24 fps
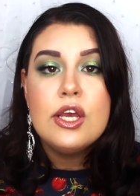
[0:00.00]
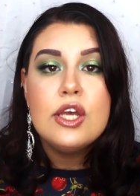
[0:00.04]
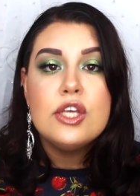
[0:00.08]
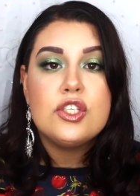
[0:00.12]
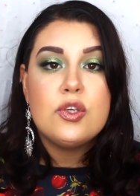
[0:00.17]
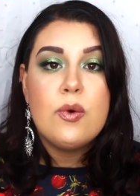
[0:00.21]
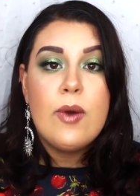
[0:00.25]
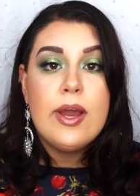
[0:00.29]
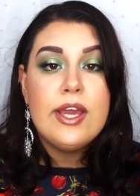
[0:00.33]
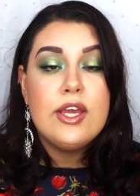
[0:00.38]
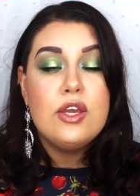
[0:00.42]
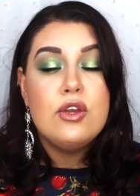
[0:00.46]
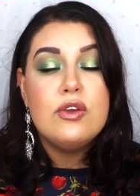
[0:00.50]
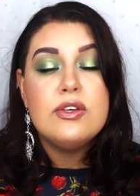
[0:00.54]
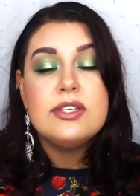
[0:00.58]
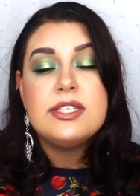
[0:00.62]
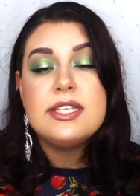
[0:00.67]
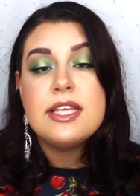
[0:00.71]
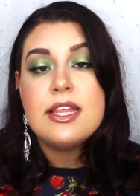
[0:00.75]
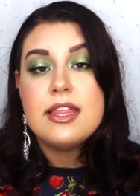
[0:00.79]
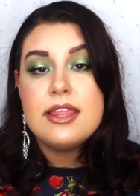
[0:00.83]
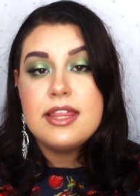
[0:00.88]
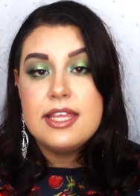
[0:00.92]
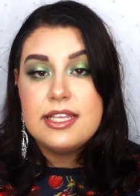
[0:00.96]
So I
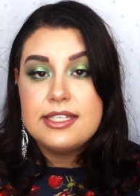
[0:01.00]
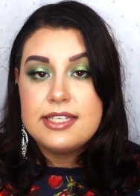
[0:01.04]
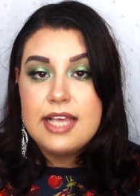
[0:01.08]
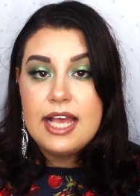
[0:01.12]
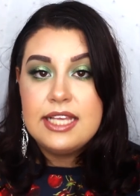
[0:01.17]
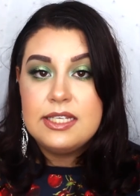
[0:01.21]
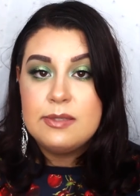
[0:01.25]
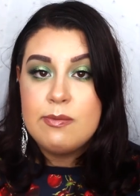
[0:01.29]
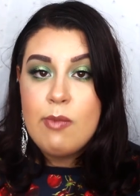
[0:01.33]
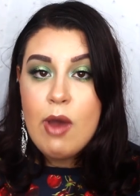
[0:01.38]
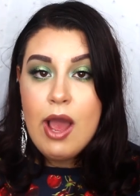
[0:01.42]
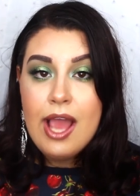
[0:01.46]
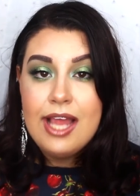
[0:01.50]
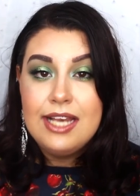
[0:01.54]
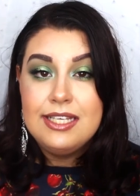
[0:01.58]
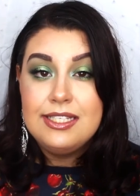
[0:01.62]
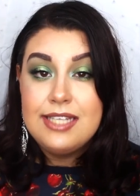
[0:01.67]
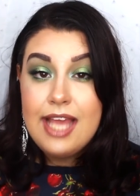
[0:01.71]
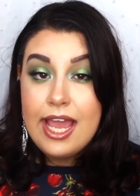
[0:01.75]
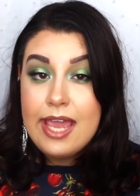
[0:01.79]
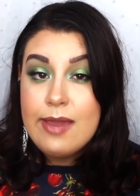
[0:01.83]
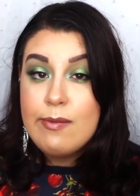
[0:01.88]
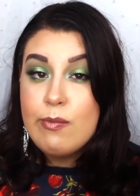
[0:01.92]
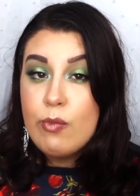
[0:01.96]
use this as my
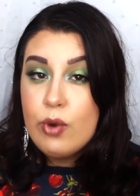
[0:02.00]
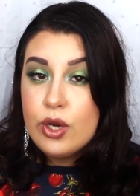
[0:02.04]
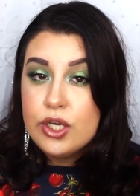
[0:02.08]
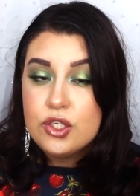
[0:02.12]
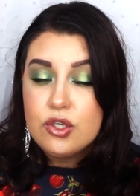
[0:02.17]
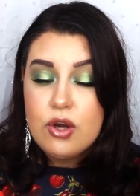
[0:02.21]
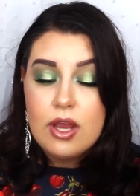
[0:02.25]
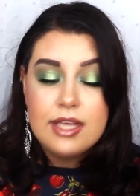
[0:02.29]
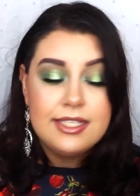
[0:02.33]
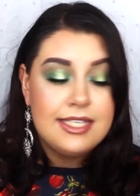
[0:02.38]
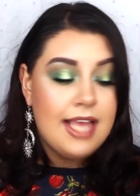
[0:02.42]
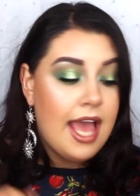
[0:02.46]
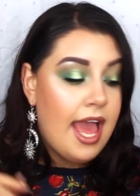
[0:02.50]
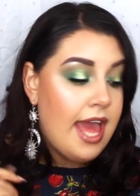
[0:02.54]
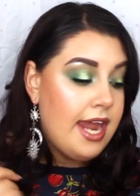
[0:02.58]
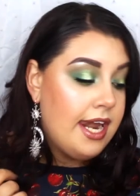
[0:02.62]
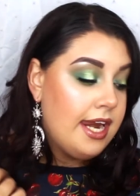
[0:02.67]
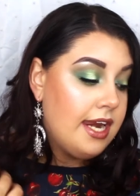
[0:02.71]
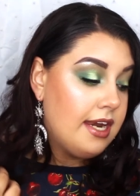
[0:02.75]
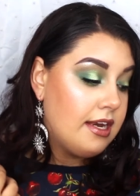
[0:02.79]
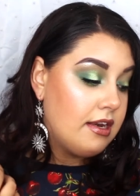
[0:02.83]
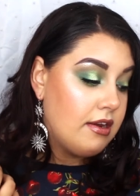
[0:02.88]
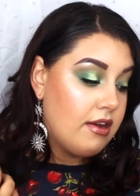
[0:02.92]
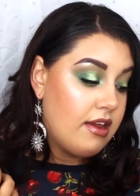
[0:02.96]
day moisturizer, and
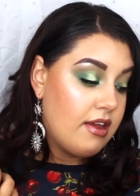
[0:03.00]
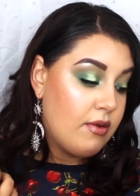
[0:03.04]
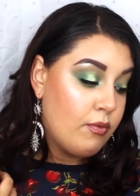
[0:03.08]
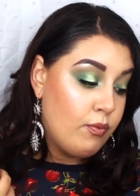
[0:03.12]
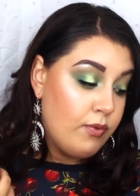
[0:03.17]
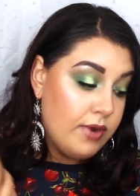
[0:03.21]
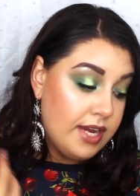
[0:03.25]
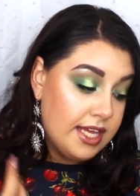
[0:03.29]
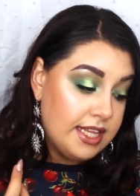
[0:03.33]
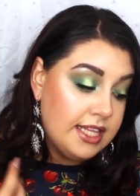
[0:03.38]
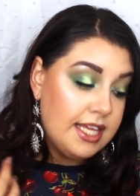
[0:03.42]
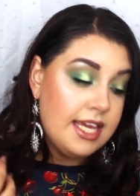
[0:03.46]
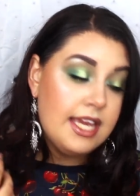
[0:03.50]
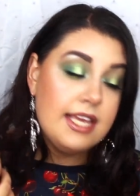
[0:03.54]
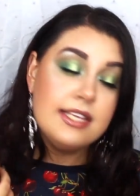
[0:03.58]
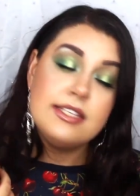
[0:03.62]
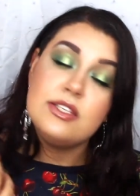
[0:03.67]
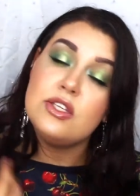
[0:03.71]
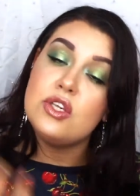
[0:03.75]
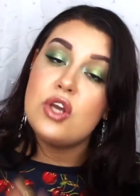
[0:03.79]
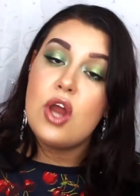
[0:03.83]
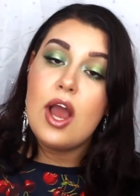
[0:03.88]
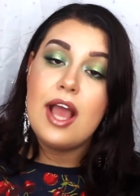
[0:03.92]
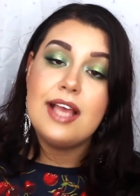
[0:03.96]
it really
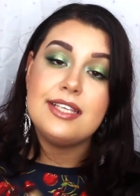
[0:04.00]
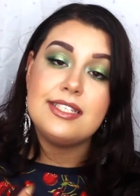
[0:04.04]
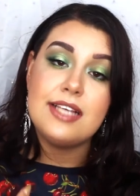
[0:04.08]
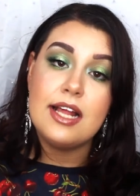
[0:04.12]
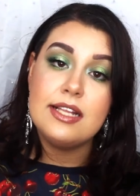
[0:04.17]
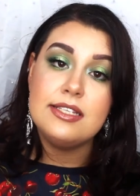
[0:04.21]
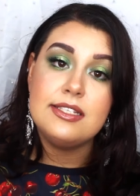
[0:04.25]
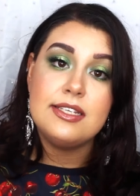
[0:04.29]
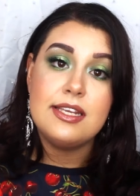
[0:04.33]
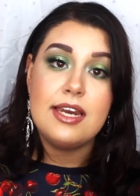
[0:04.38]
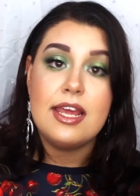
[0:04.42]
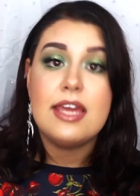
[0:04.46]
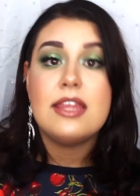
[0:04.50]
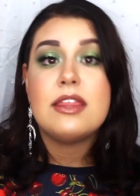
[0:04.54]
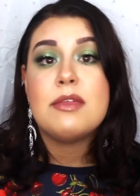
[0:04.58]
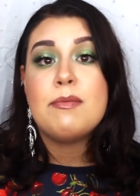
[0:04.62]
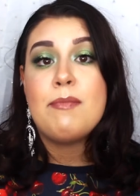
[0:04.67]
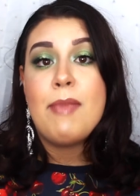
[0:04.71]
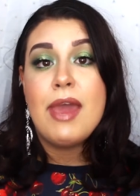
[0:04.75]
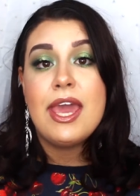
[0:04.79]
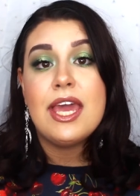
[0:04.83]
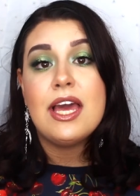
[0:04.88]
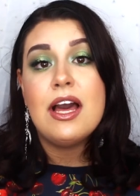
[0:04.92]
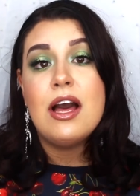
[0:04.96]
is nice underneath
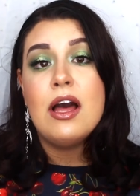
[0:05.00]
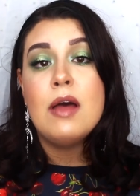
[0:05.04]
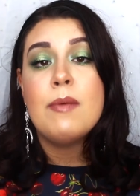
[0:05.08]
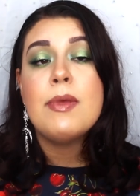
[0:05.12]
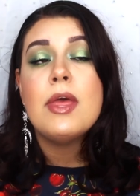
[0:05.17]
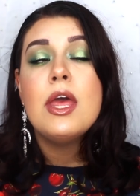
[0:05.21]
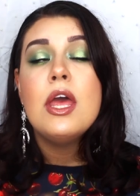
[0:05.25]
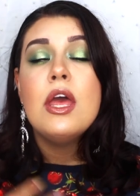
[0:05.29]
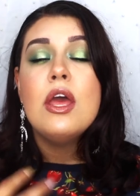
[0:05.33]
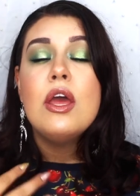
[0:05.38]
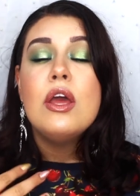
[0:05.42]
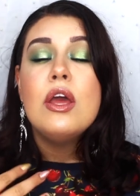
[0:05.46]
makeup.